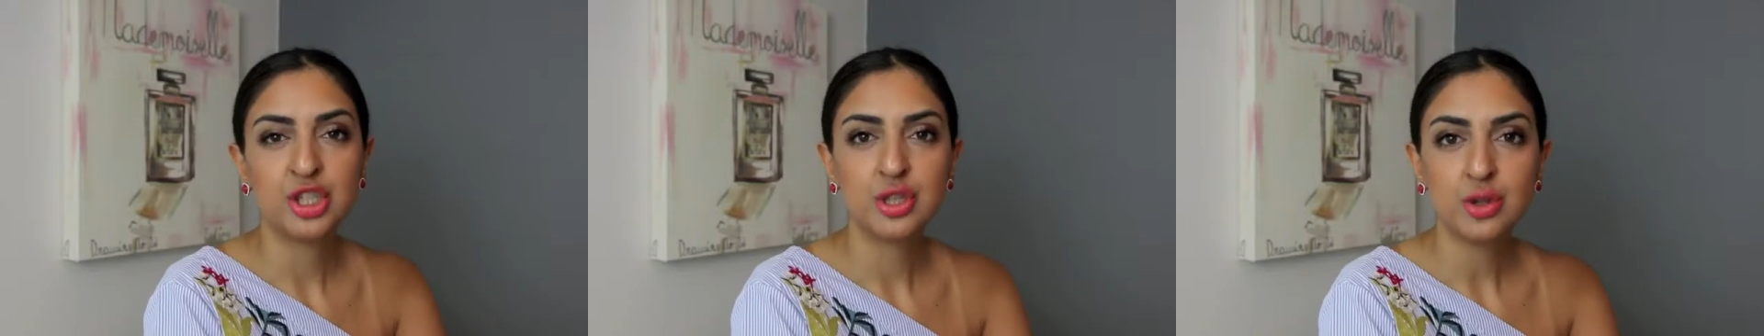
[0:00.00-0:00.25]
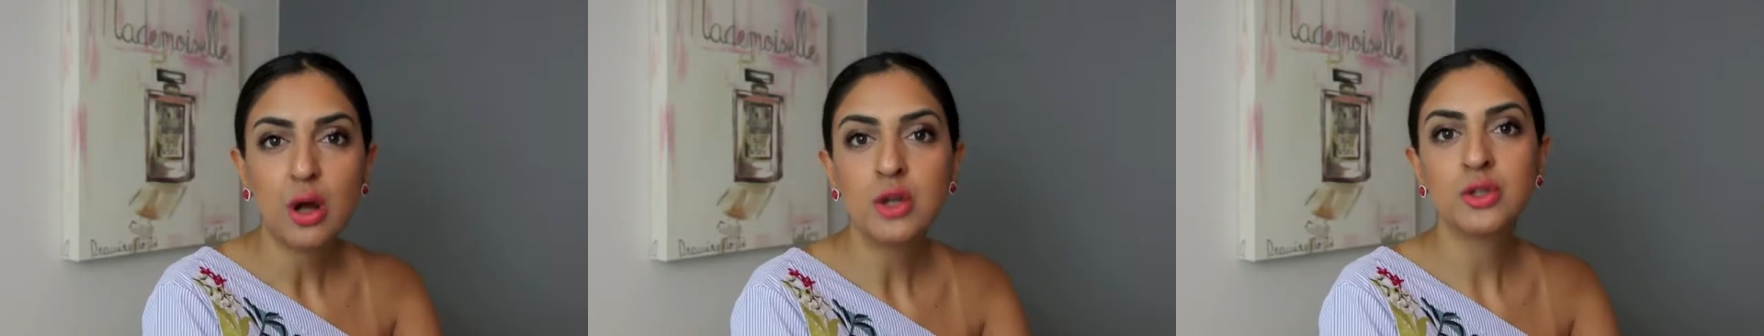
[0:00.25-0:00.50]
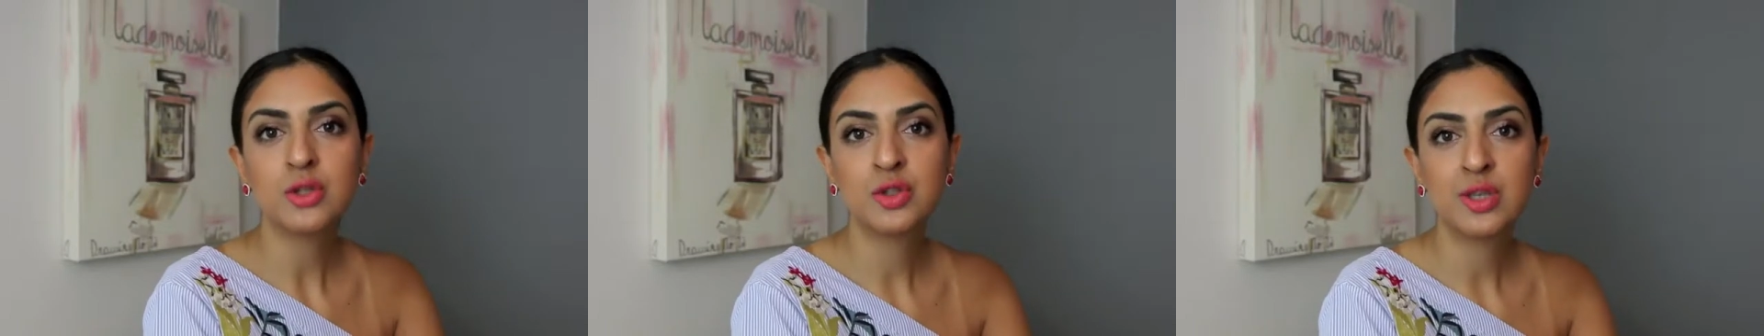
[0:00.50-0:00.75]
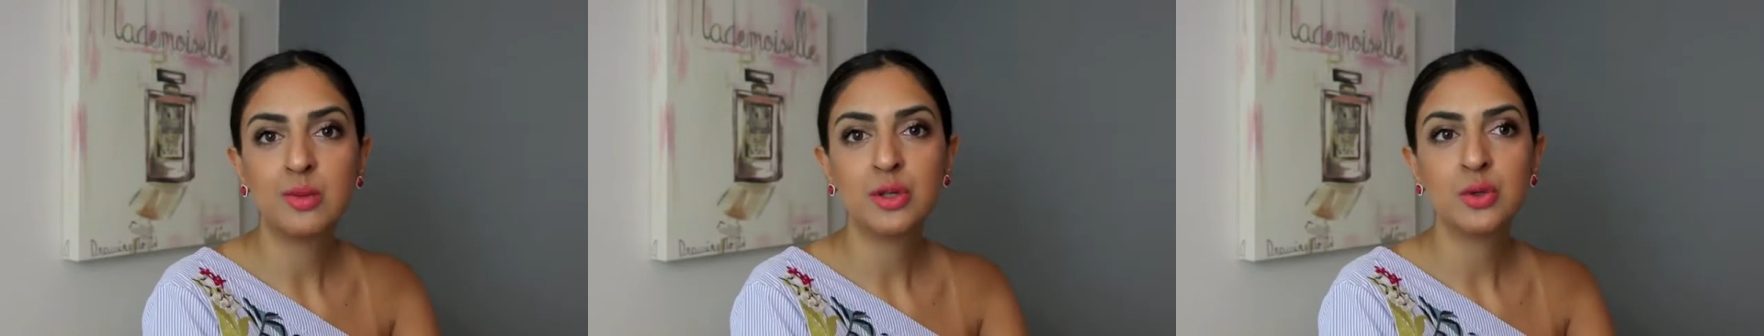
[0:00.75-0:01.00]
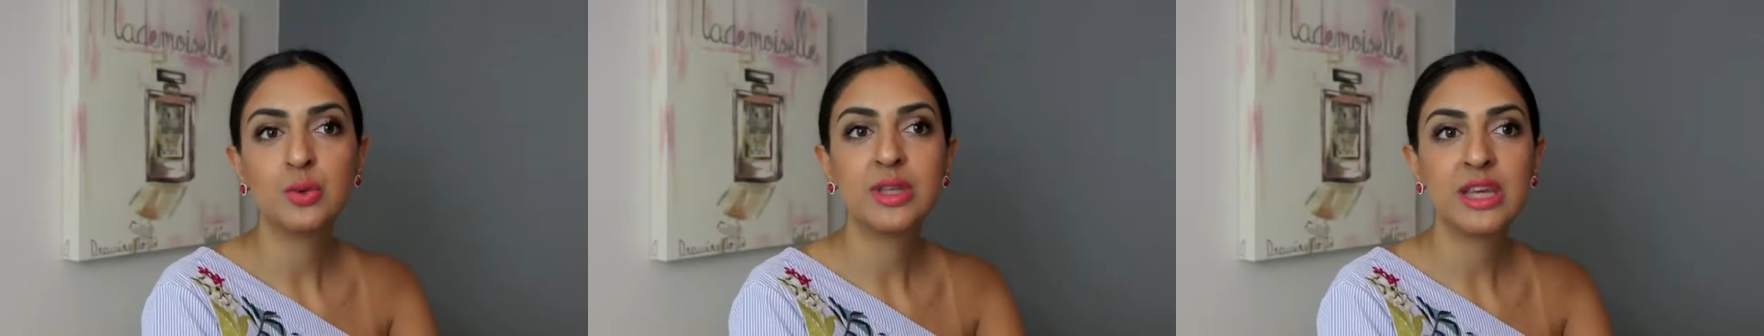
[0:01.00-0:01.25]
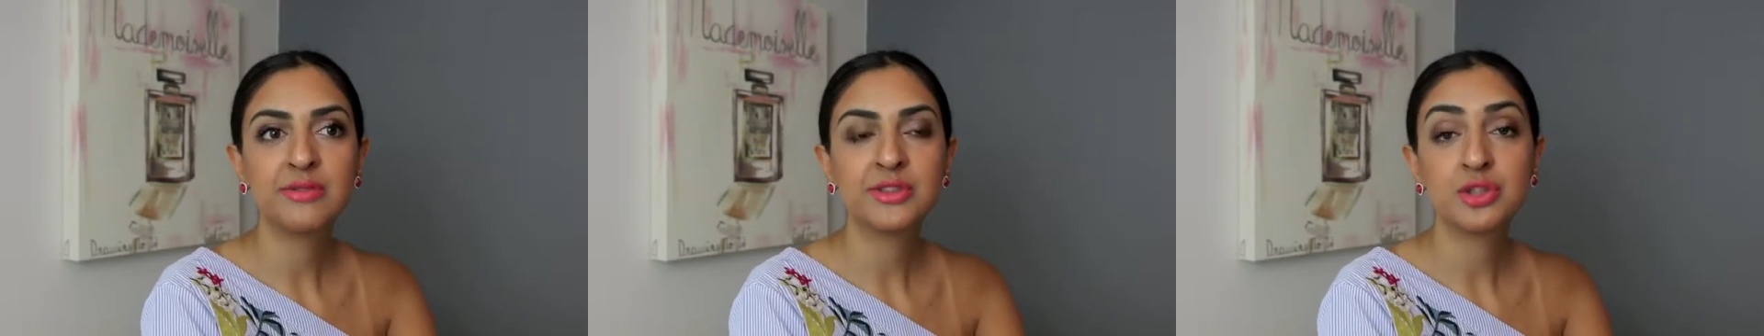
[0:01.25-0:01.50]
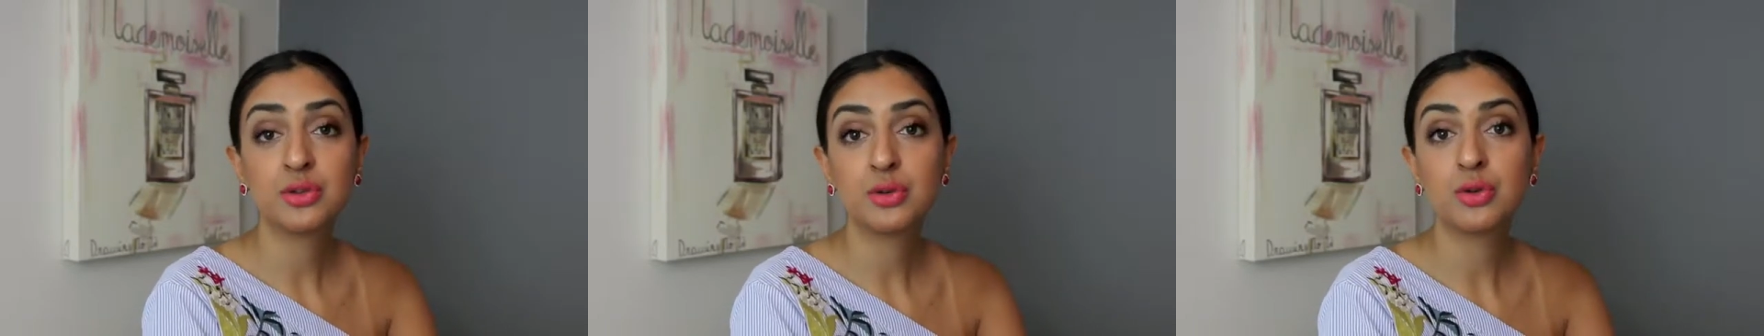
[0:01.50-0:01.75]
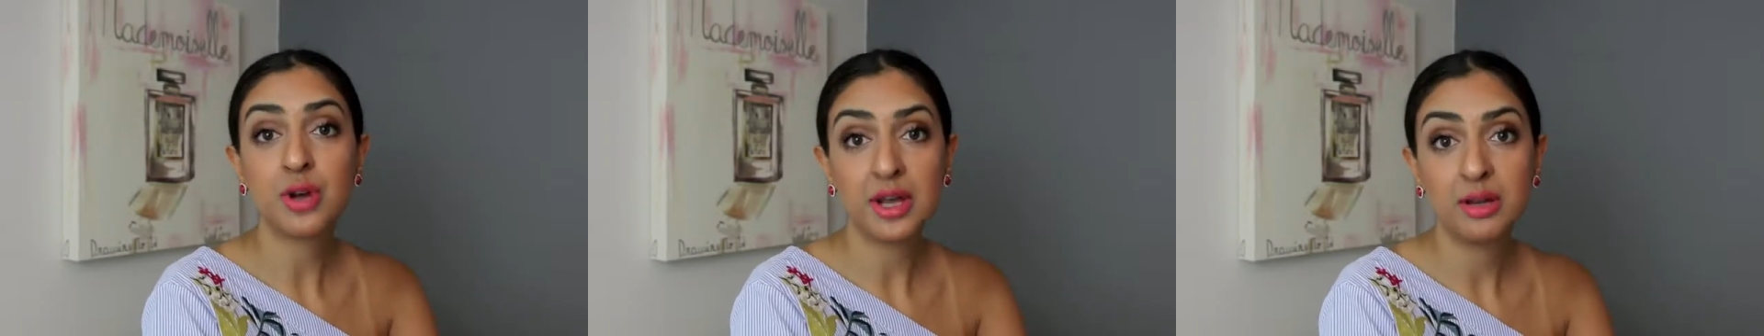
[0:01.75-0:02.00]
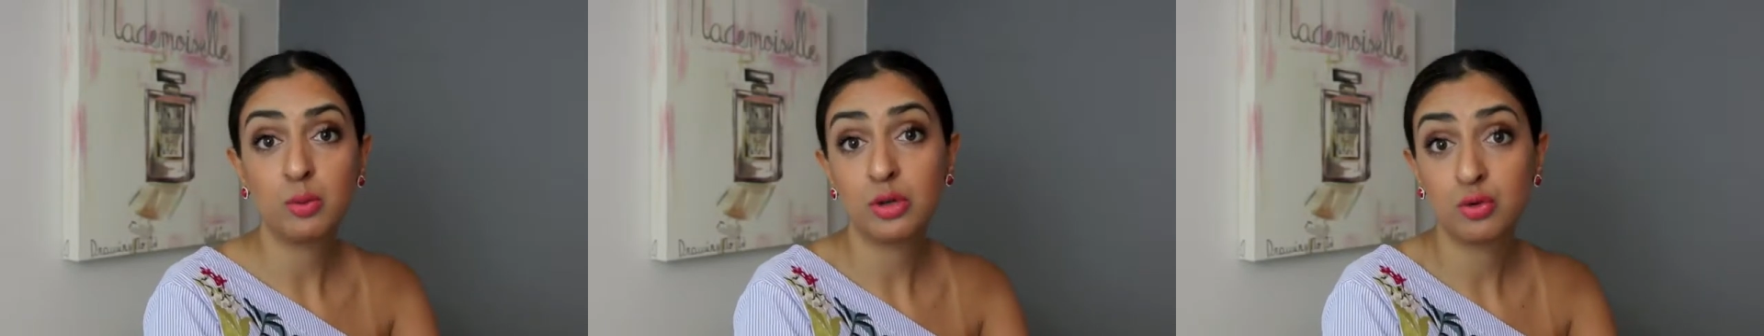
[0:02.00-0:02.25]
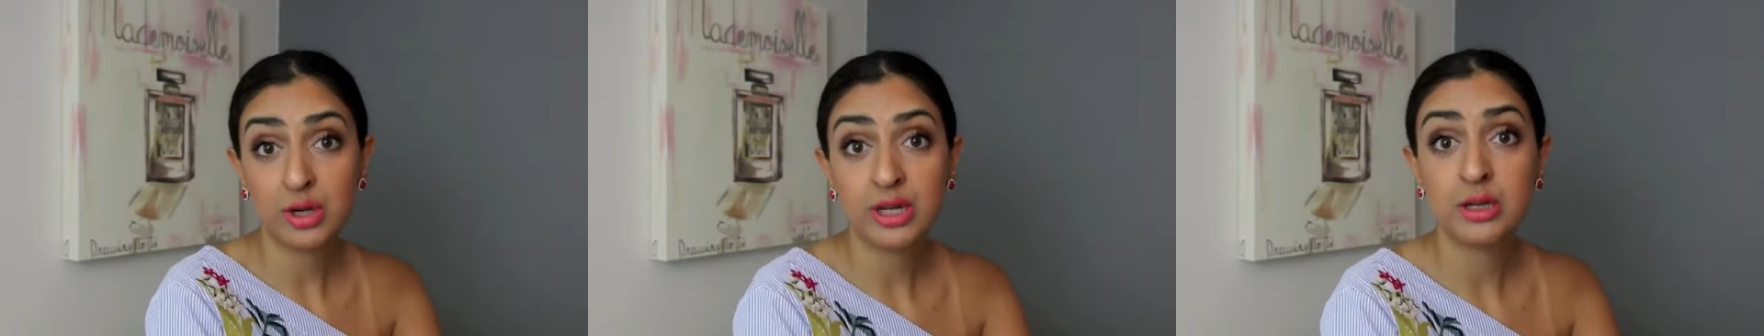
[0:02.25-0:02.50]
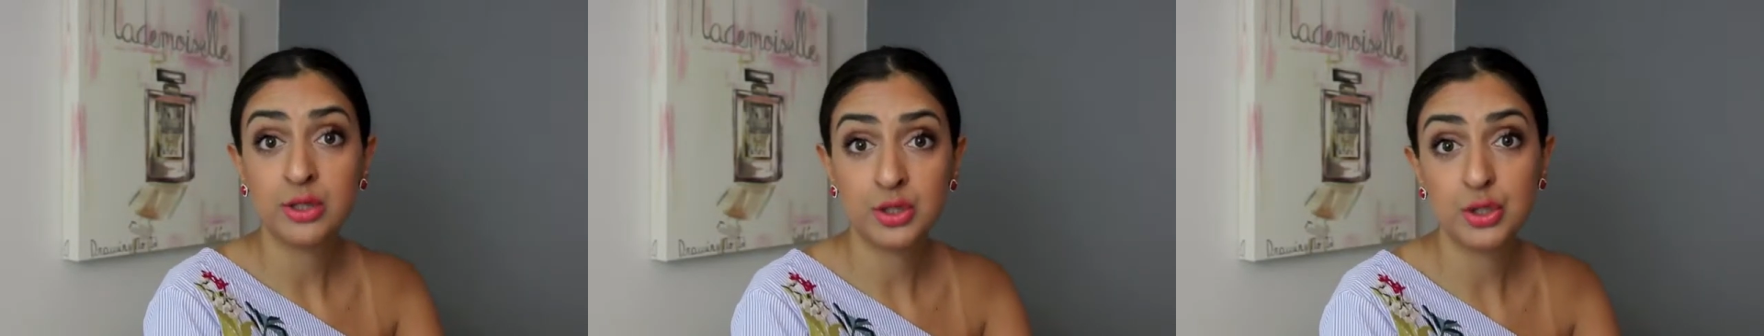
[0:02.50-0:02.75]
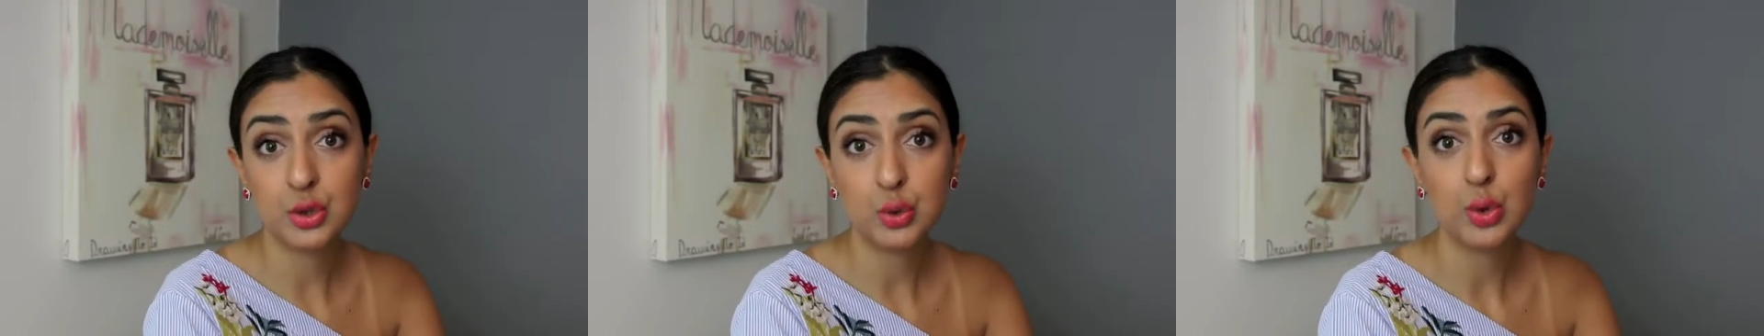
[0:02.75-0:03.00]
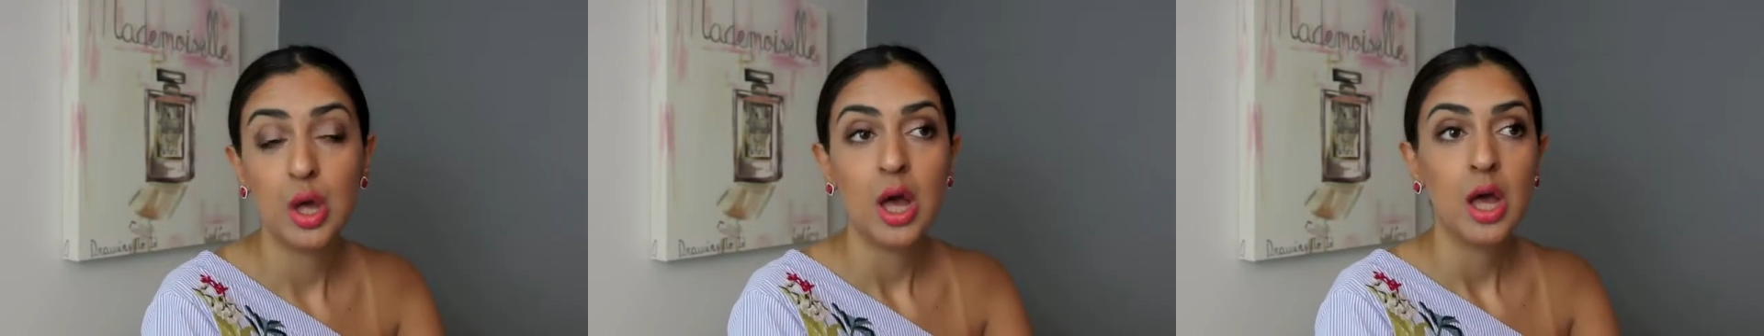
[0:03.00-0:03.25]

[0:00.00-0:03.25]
she's also someone who gives credit when credit is due.